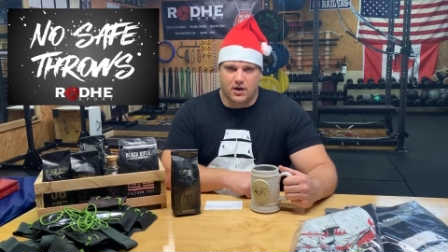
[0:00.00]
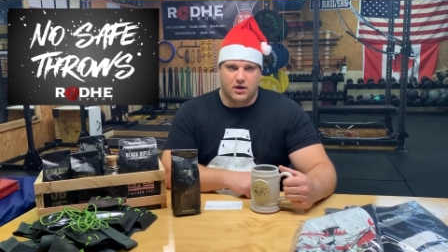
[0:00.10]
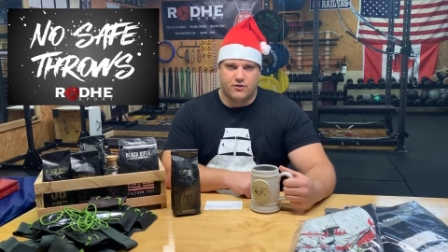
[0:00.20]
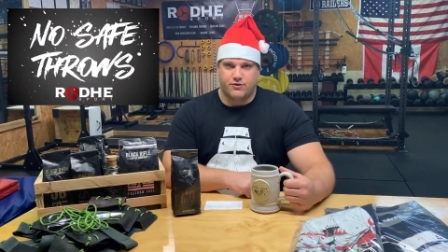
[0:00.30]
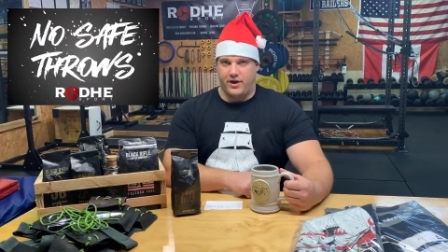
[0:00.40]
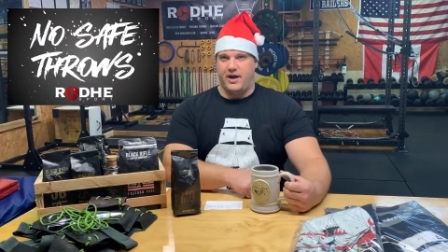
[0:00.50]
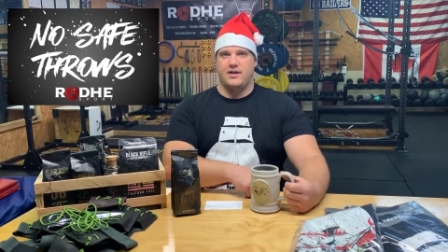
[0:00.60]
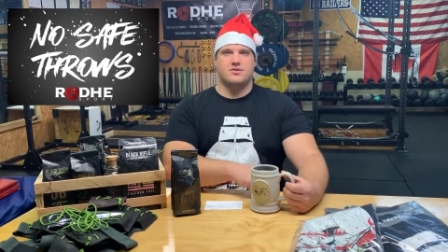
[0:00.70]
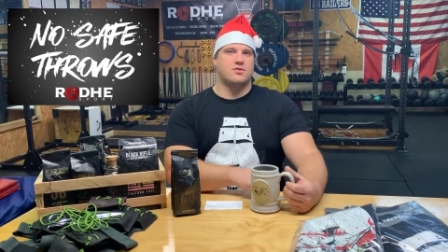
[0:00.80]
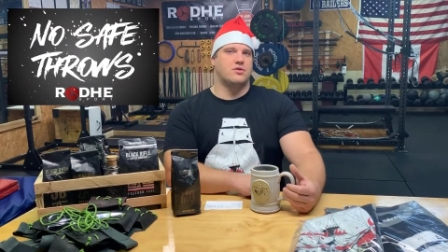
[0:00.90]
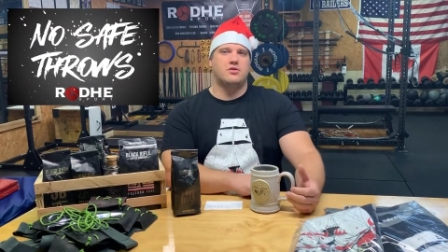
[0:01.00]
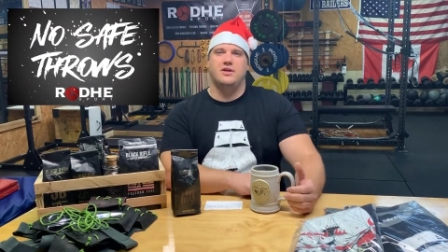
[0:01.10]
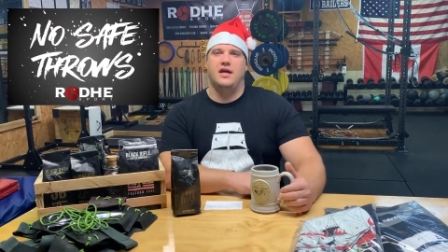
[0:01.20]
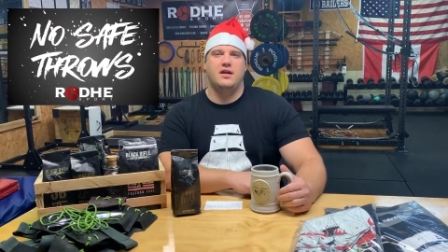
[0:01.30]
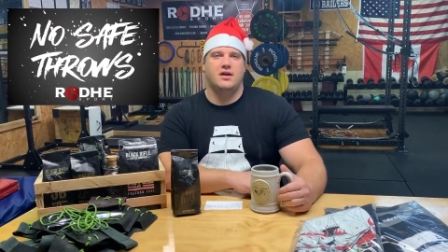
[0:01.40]
France or
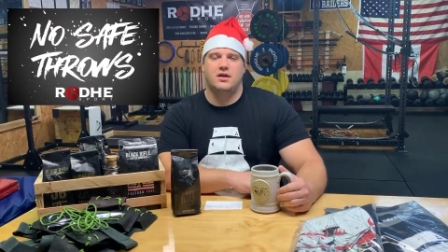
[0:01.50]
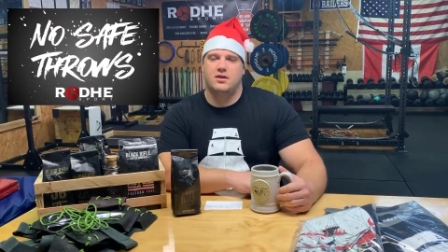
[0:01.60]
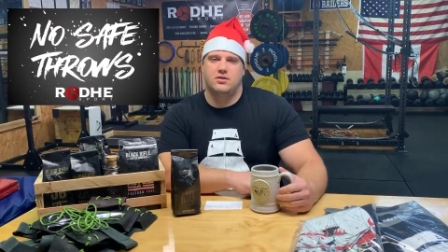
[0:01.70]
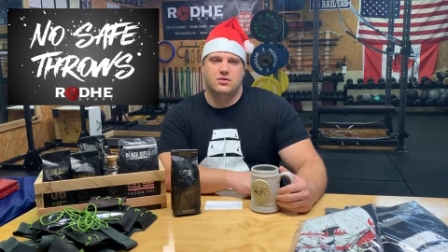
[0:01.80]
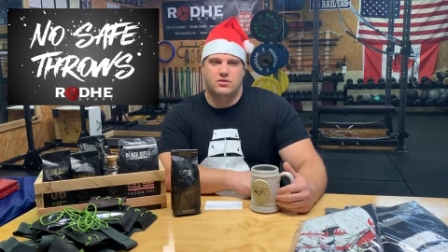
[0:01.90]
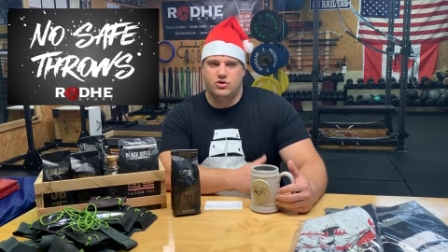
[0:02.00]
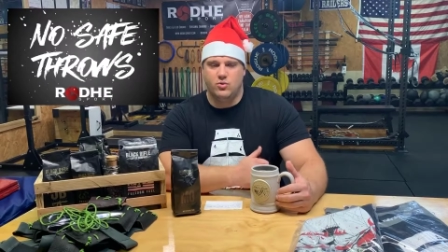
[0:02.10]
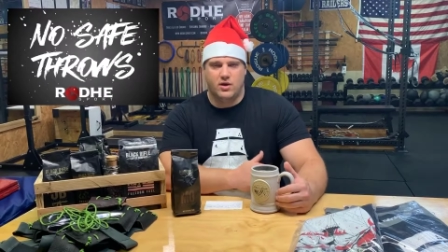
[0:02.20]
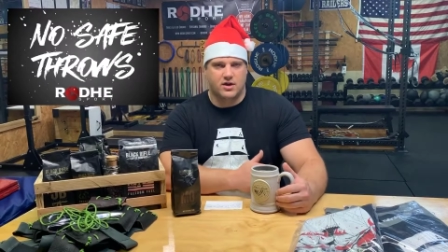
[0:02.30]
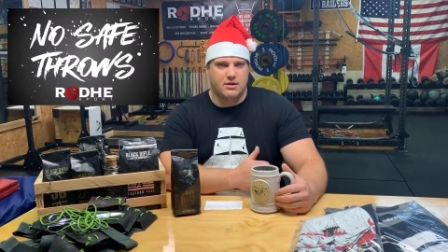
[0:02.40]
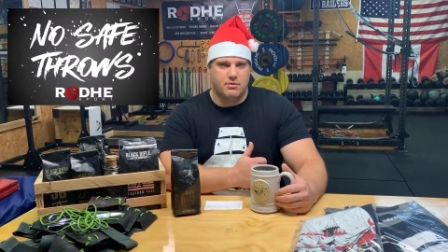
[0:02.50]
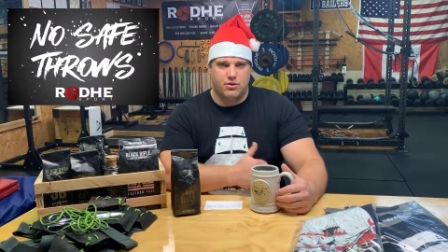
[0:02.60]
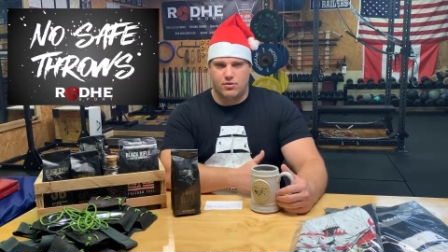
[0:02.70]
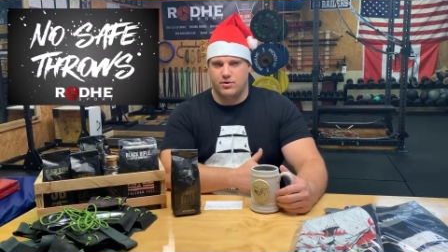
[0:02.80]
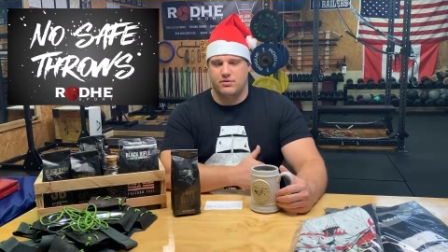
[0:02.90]
Grenada, and you want to come and
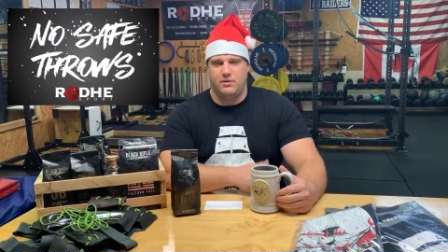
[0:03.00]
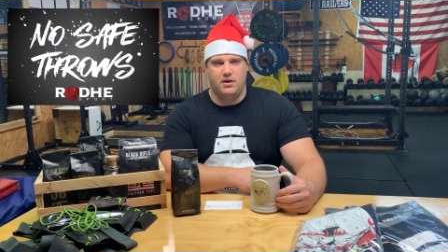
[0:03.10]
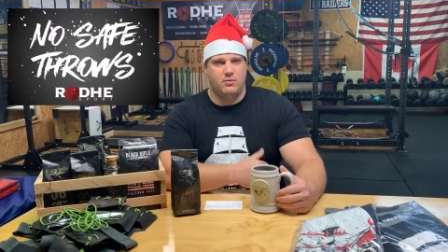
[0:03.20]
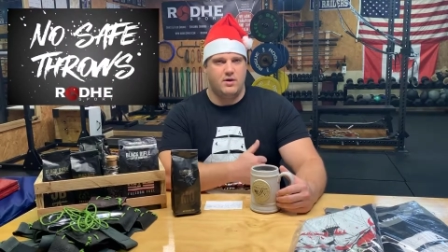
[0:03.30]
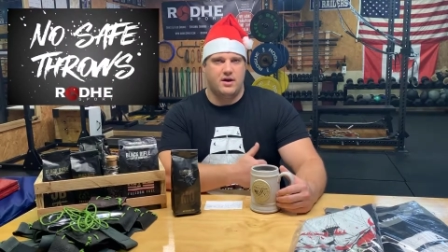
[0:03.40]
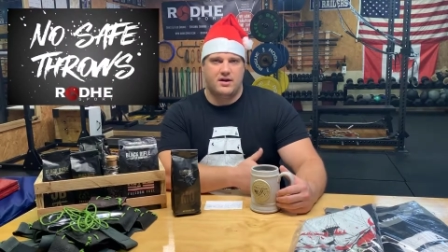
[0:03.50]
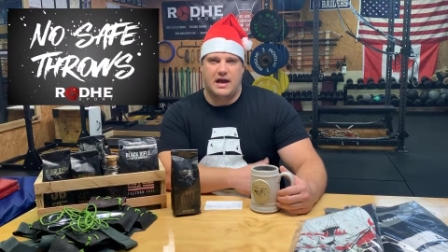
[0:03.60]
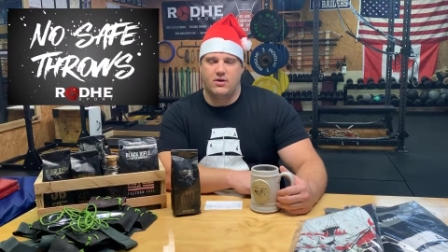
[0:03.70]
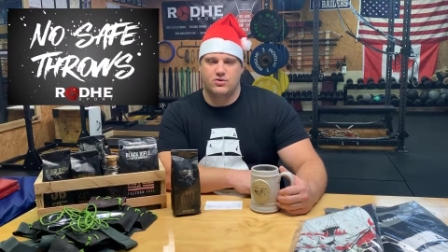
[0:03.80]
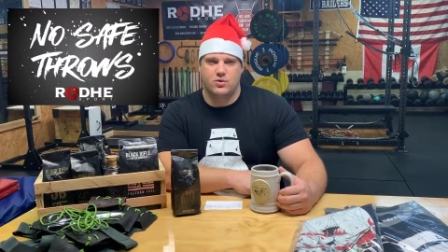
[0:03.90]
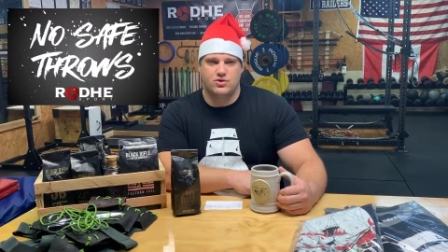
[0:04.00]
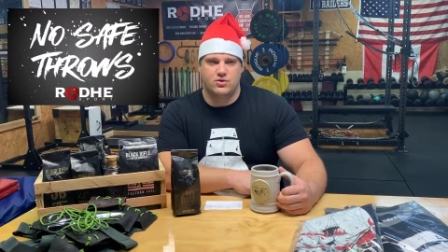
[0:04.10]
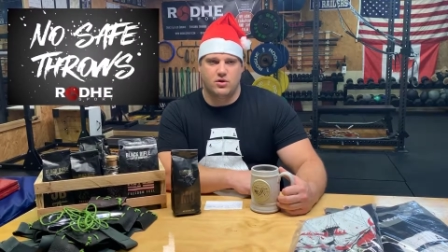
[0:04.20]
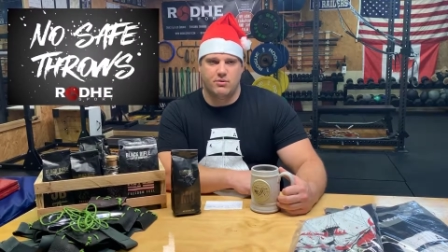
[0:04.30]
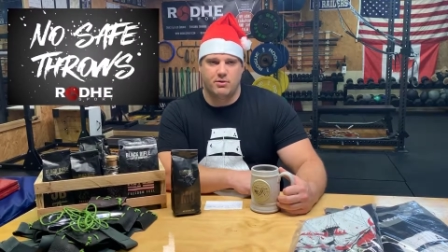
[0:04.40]
throw at the meet and want to count towards
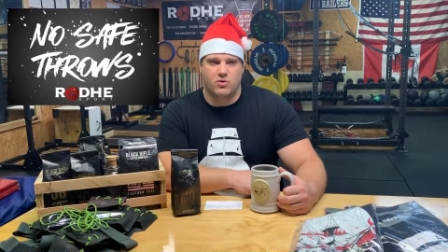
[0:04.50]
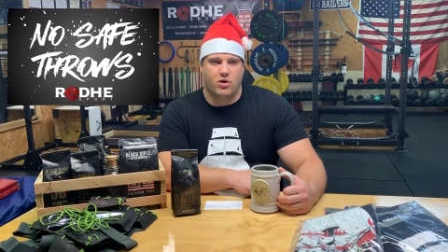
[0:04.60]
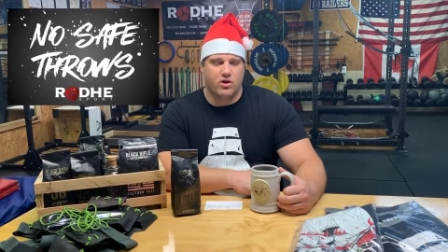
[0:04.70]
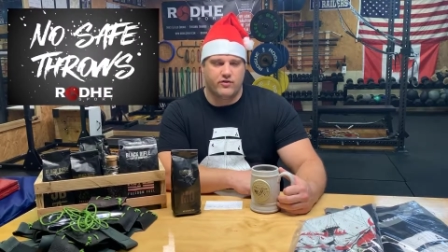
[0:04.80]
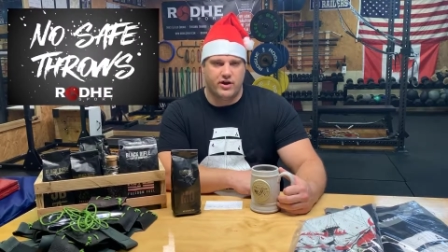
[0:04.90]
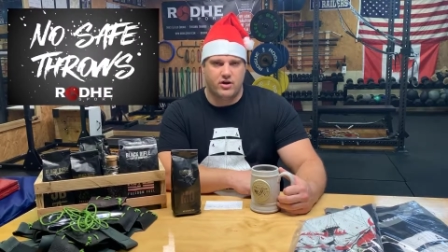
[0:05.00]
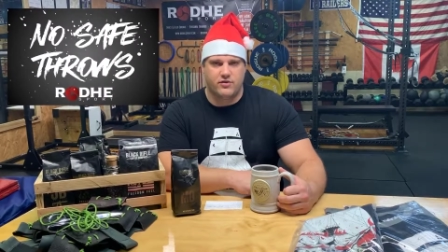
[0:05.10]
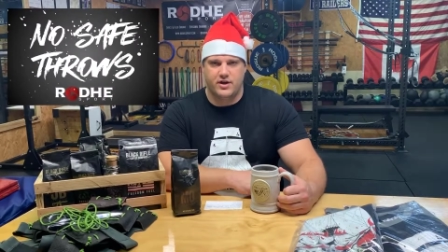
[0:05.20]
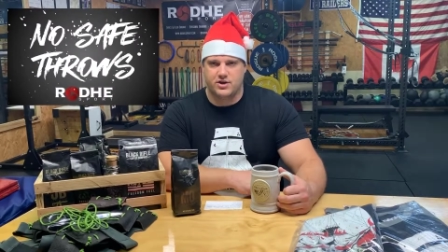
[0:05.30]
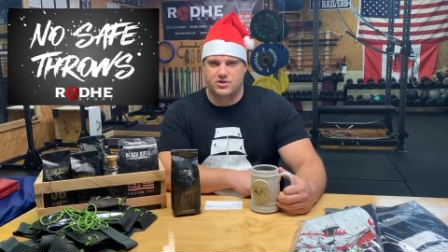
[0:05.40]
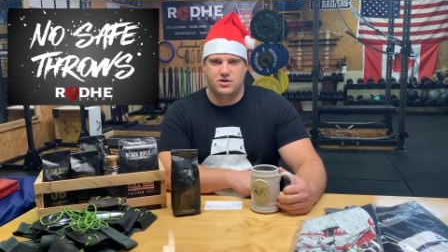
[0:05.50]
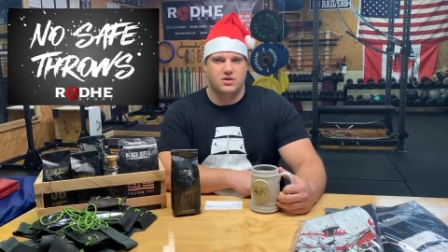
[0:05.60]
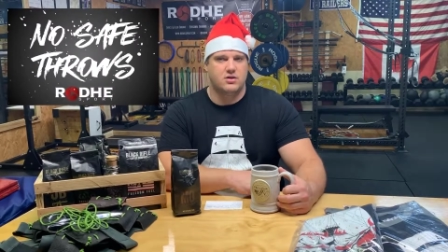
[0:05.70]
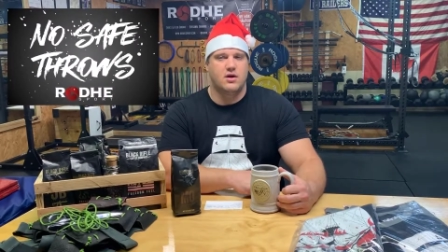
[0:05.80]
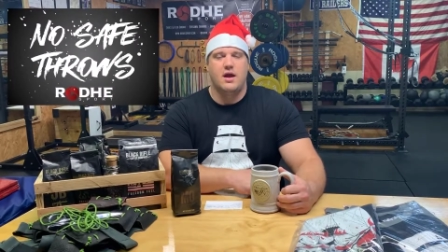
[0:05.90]
your Olympic qualifier for next
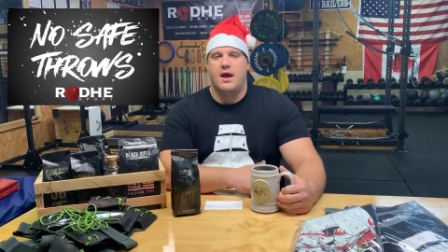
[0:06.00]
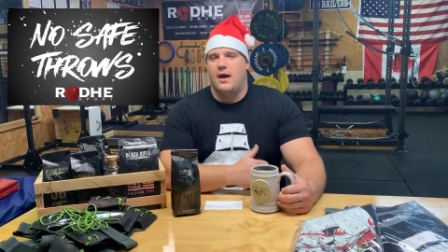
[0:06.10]
year,